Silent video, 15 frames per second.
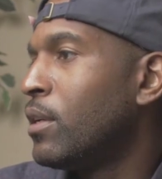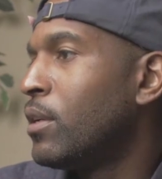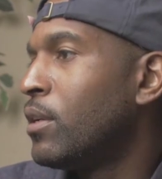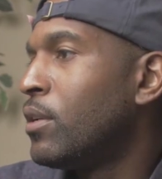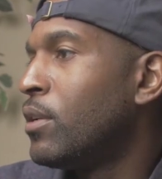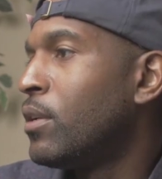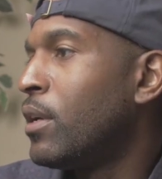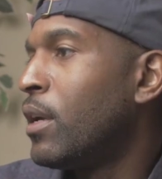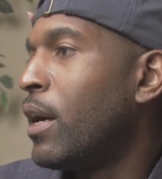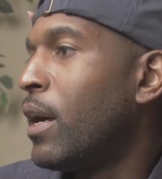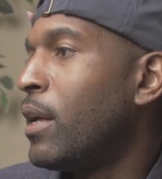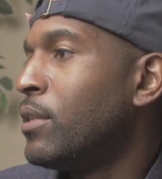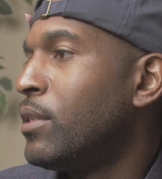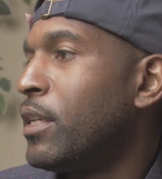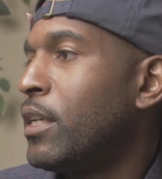
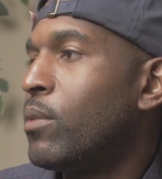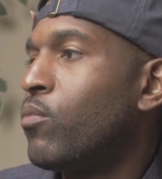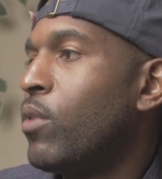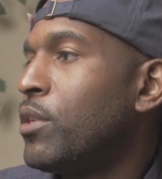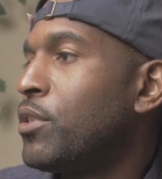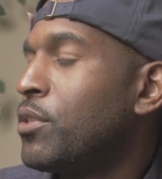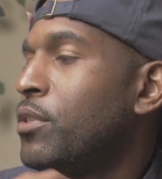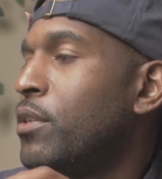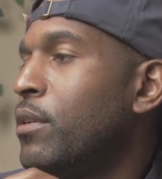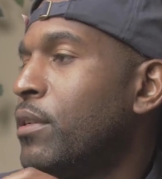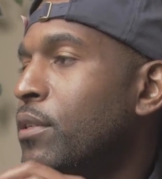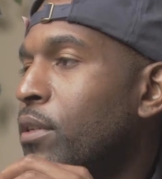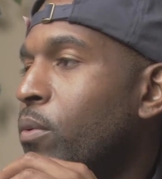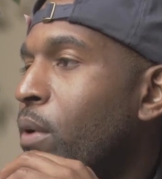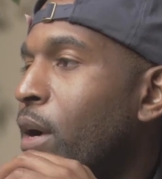DM Register is the
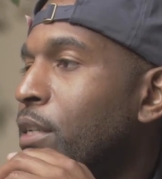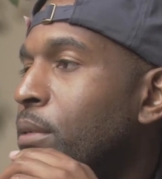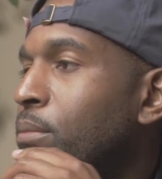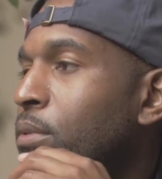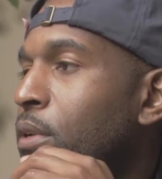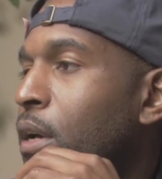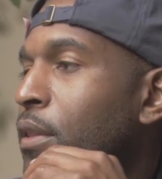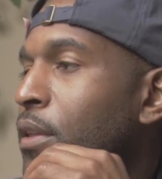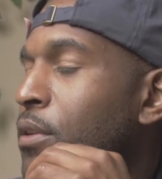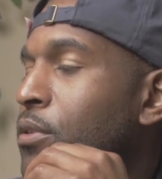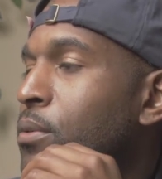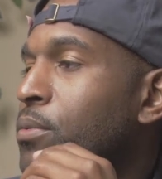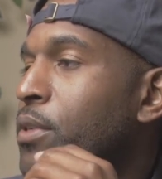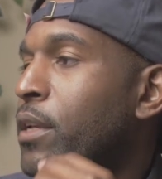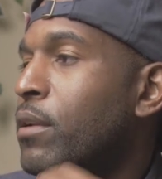the YouTube
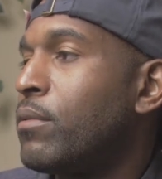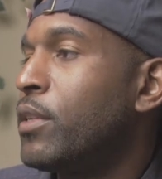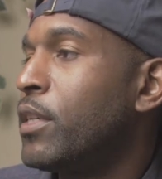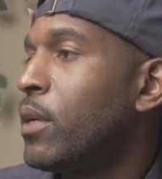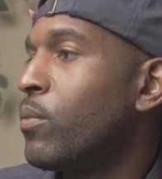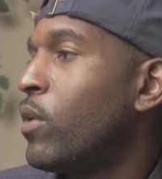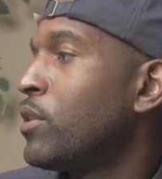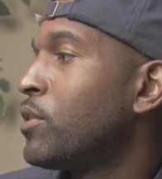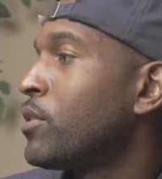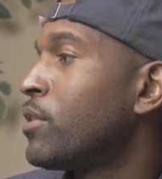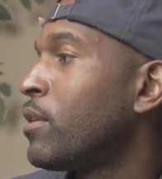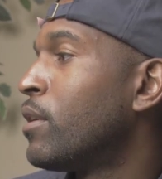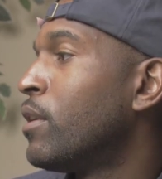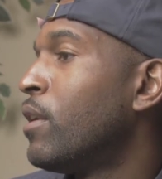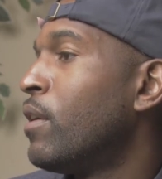channel. DM Register.
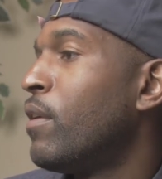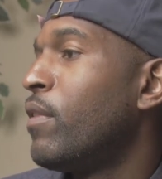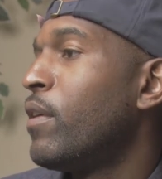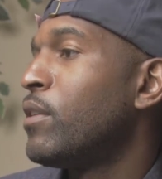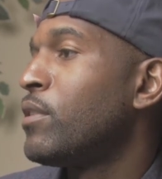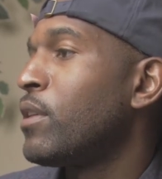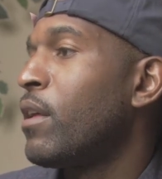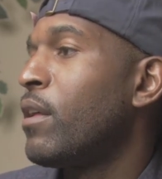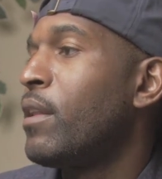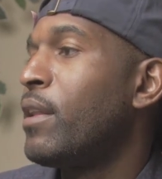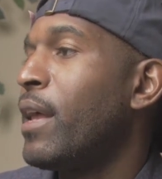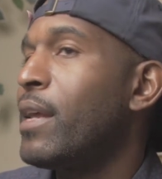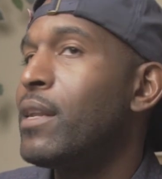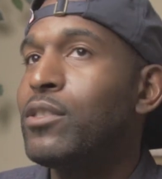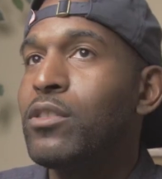There's
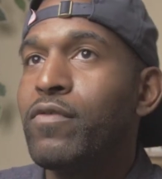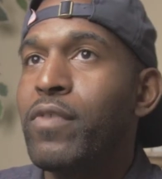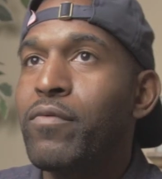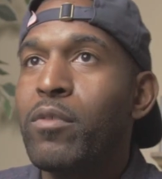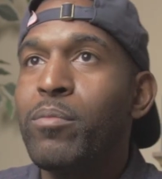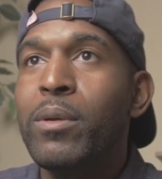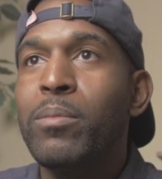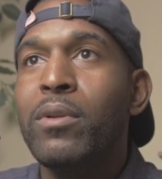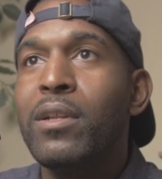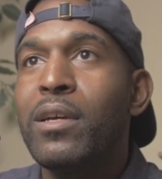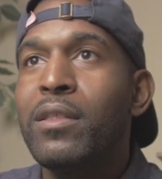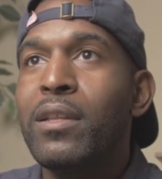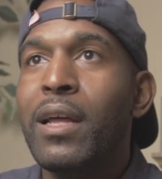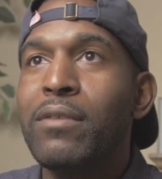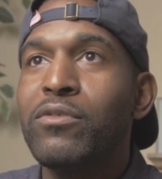950 people in the
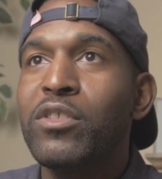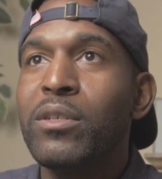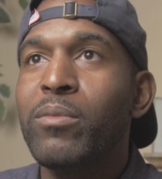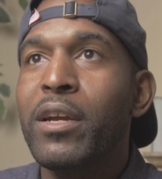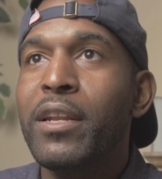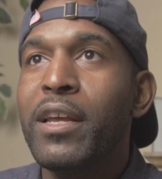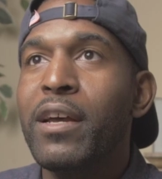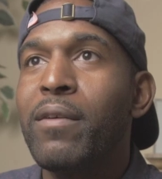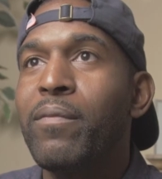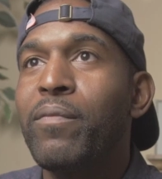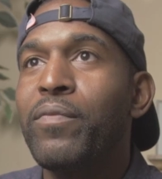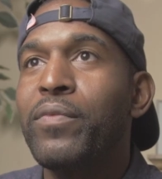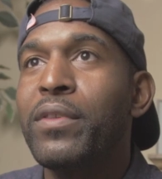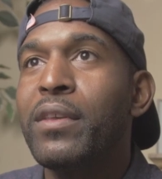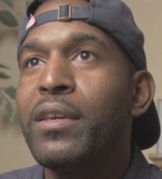live stream right now.
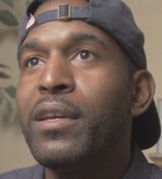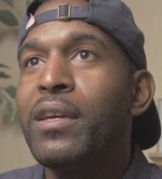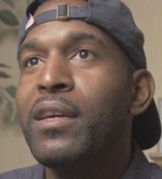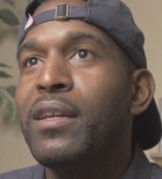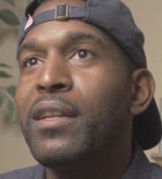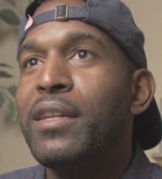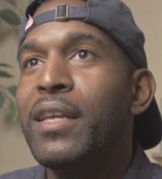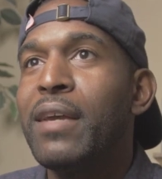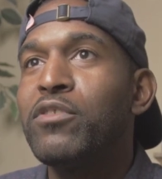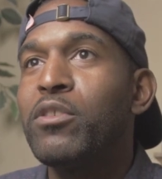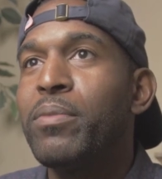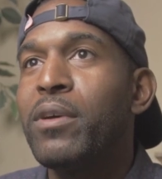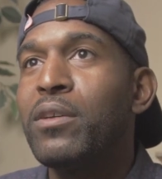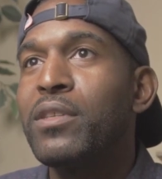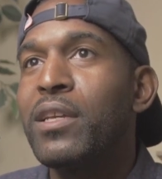Dave Chappelle
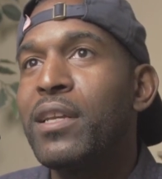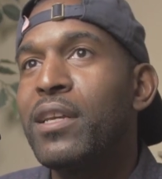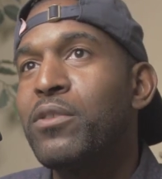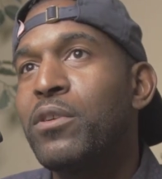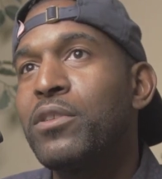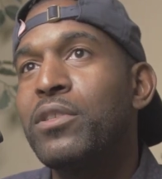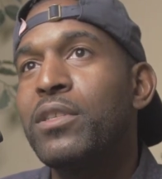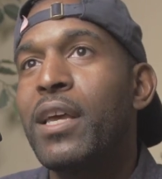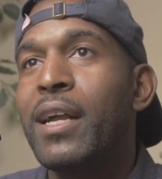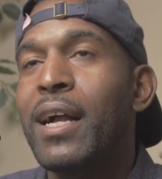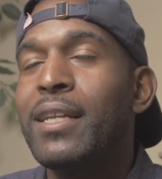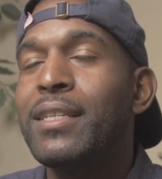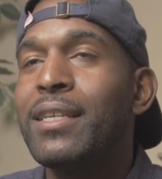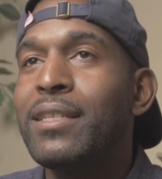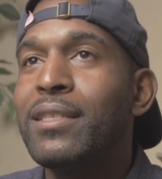said he endorses Yang. I
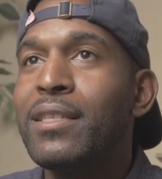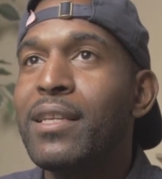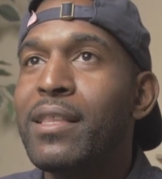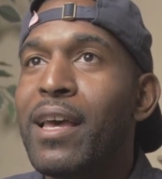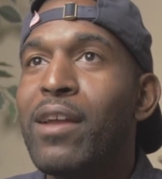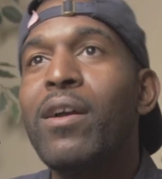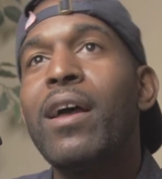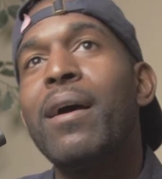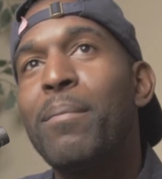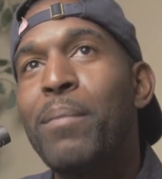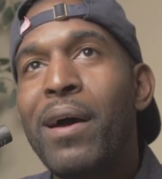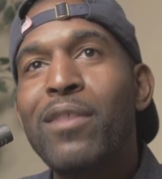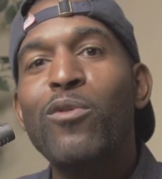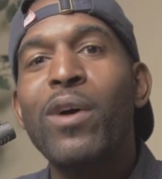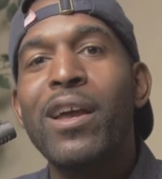did see that. By the
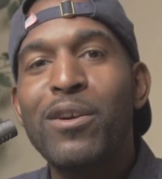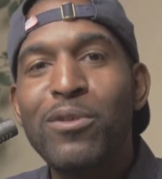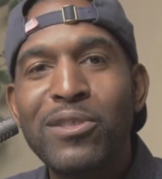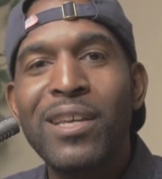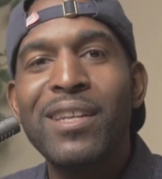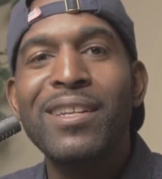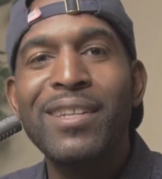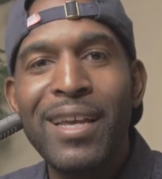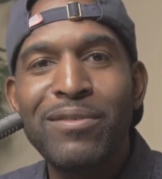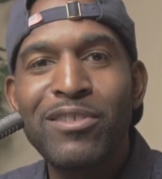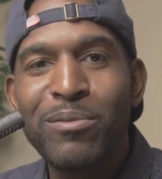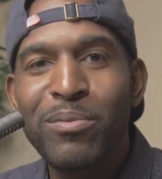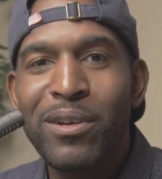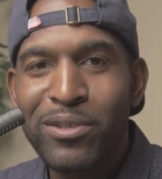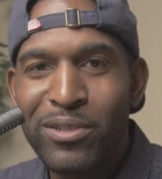way, who said that Dave
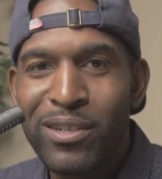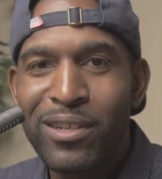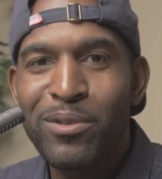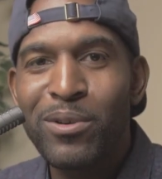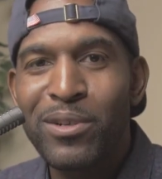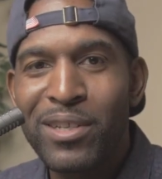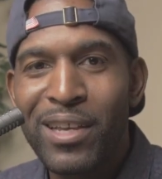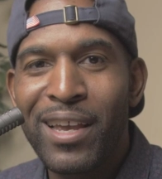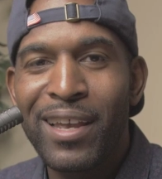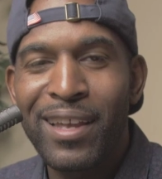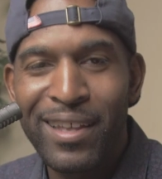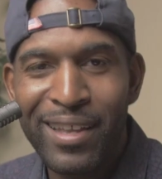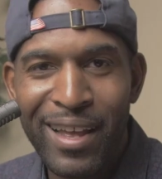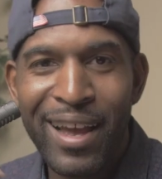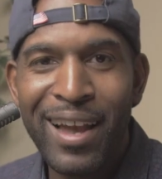Chappelle should endorse Yang?
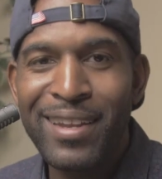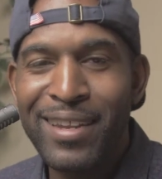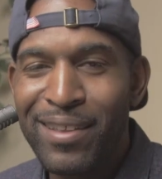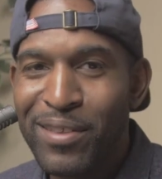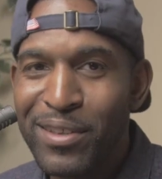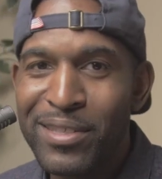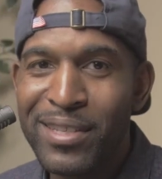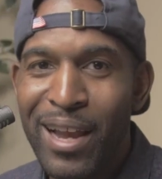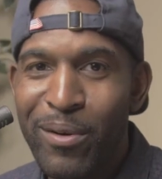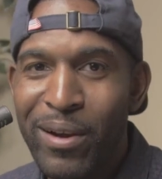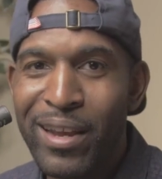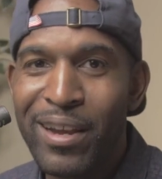I did. This guy right here.